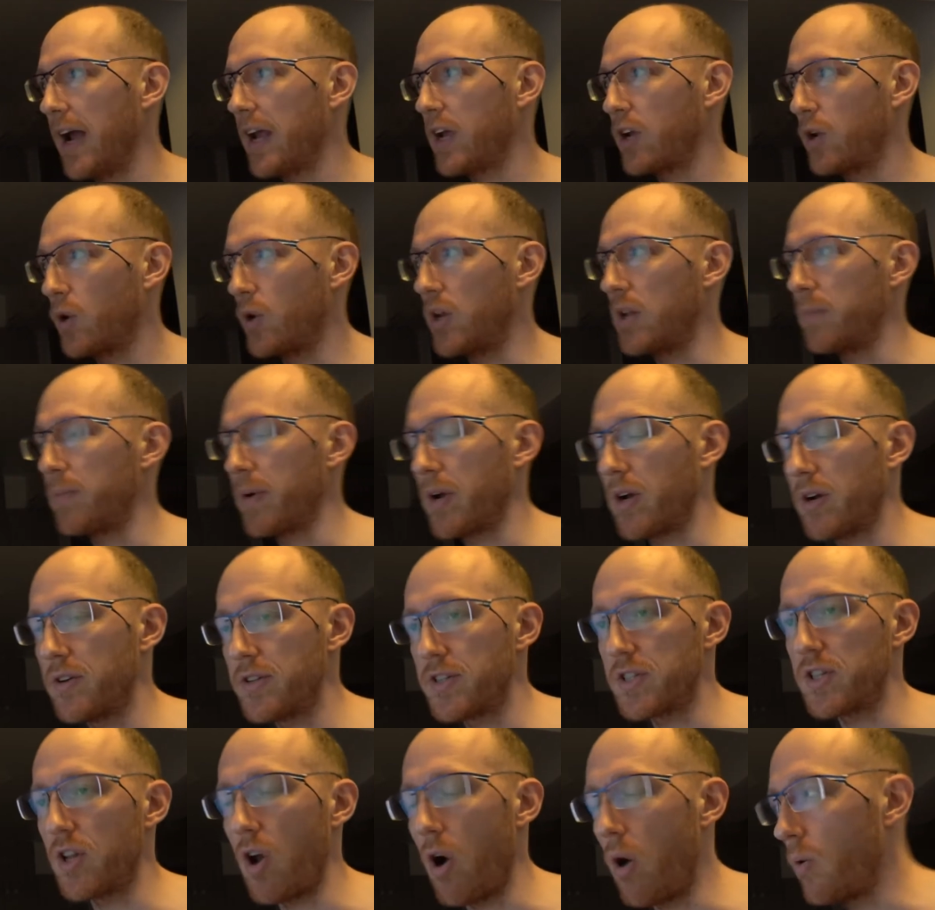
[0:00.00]
I include it
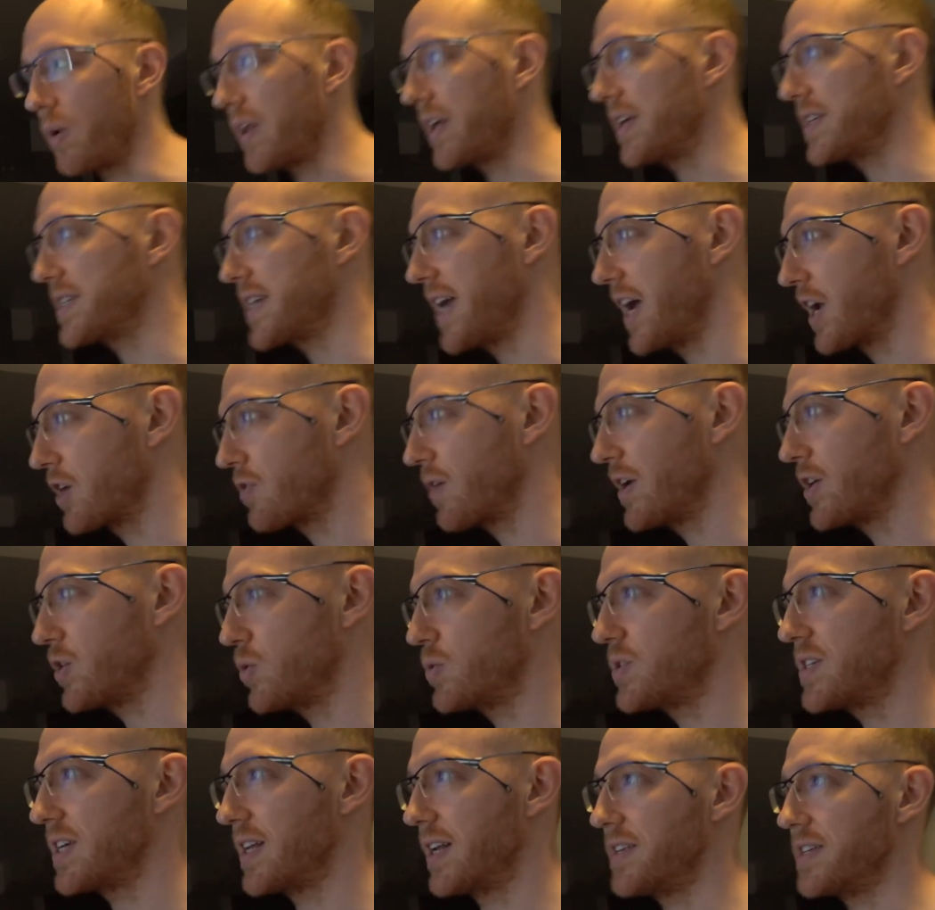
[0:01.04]
because not only is it a great
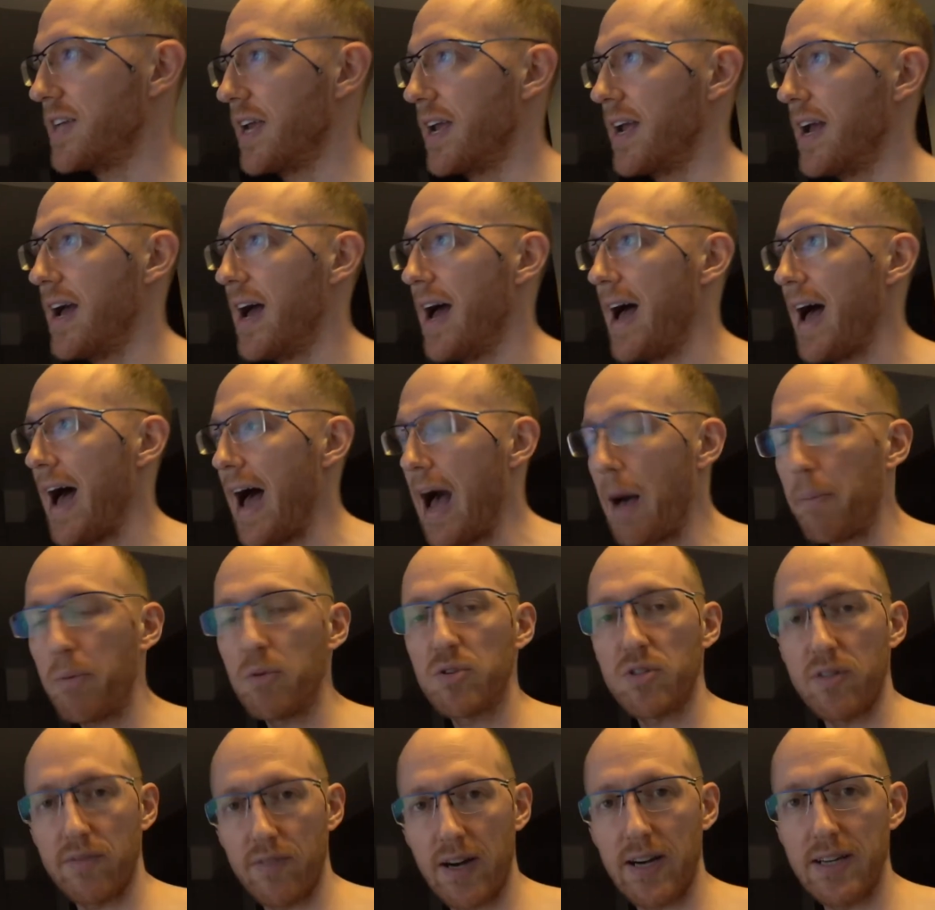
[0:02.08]
utility, Apple
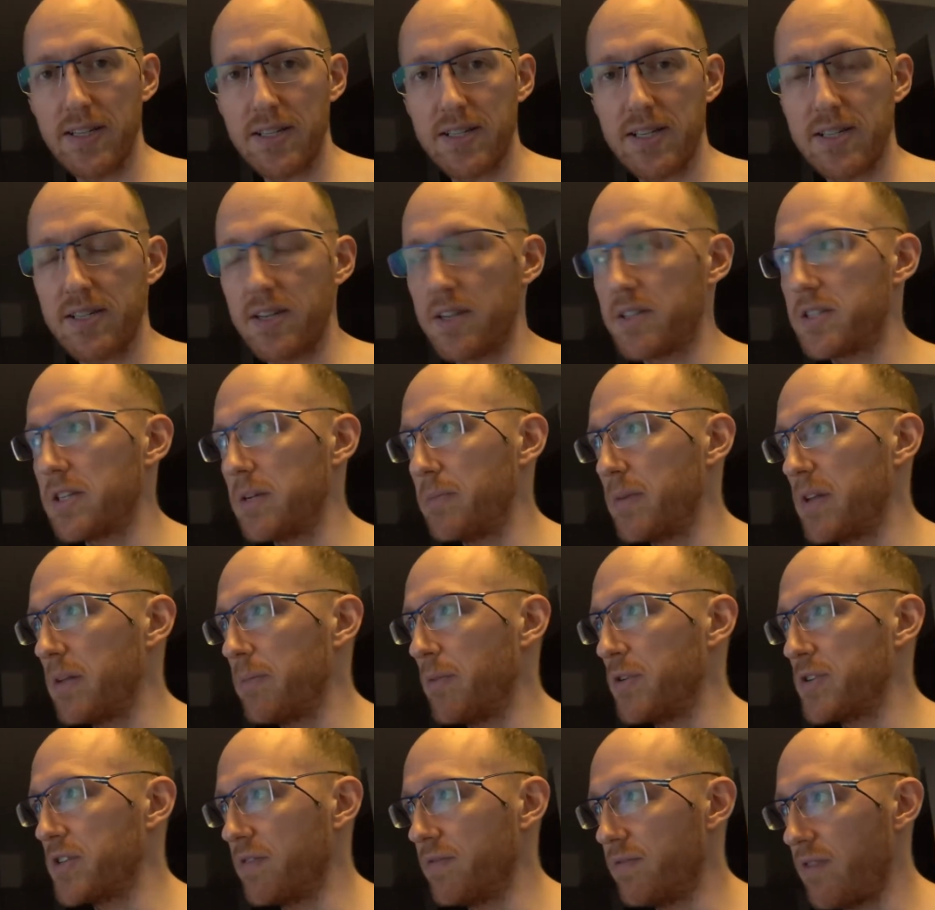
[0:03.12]
devices are some of the
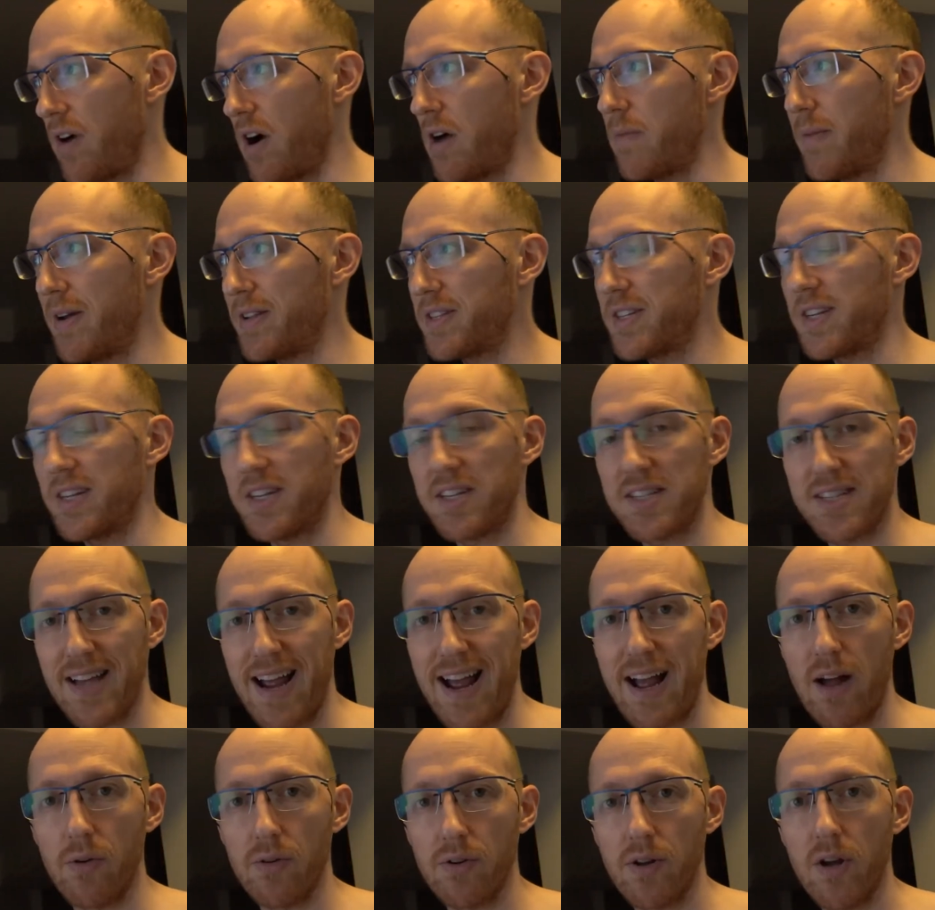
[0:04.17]
most environmentally
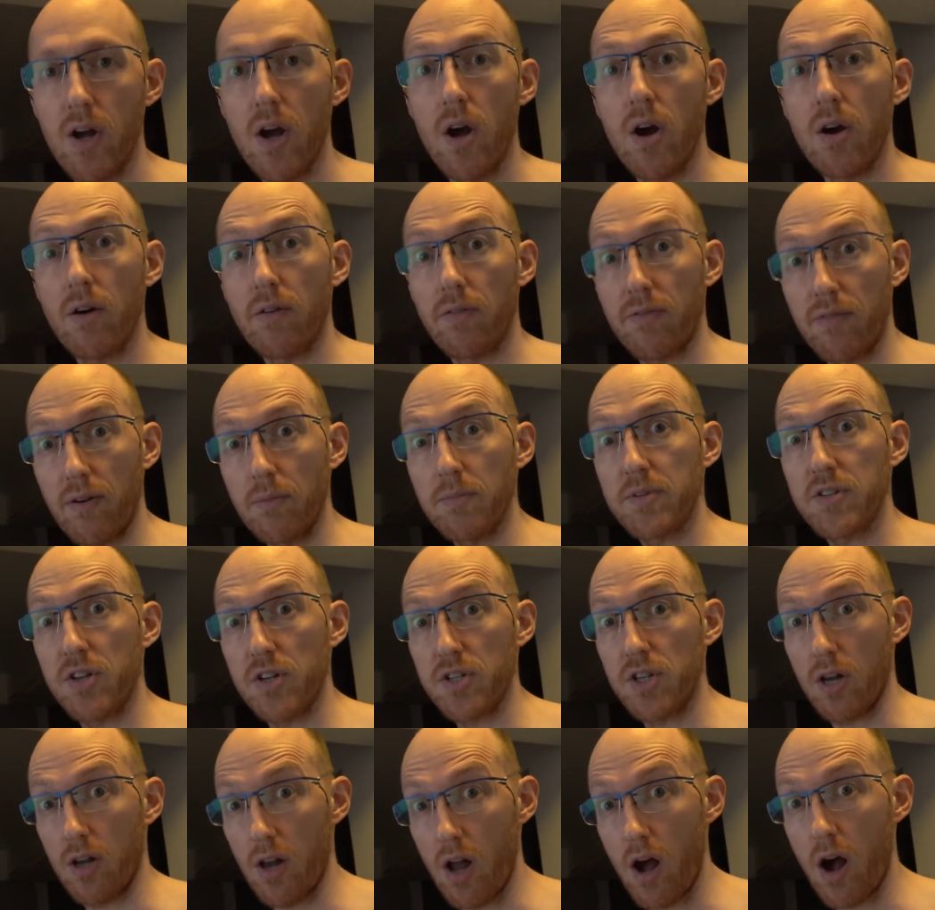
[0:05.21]
sound from
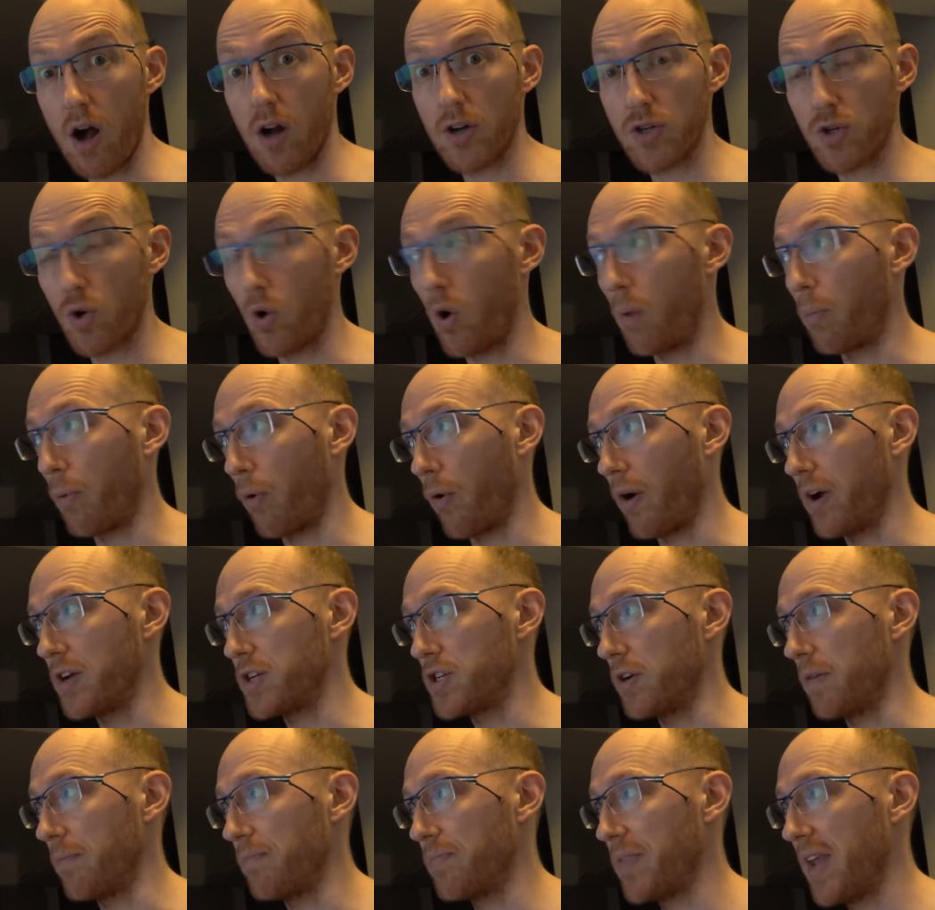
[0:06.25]
such a large
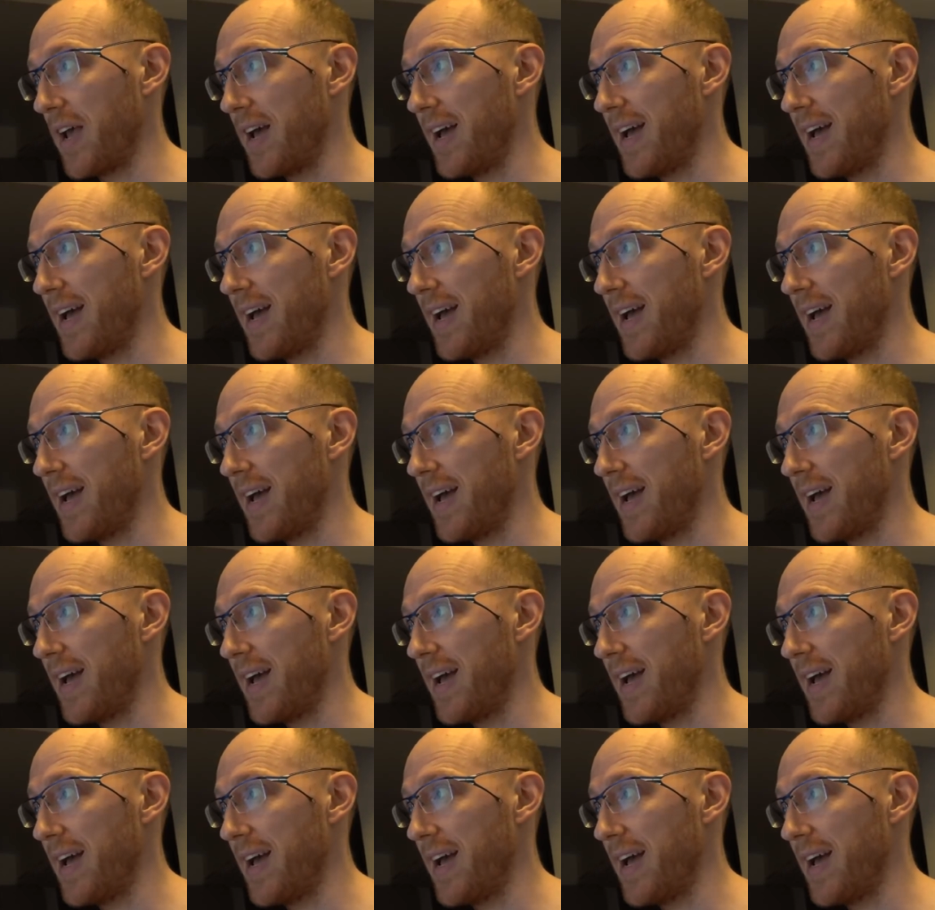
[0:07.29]
corporation.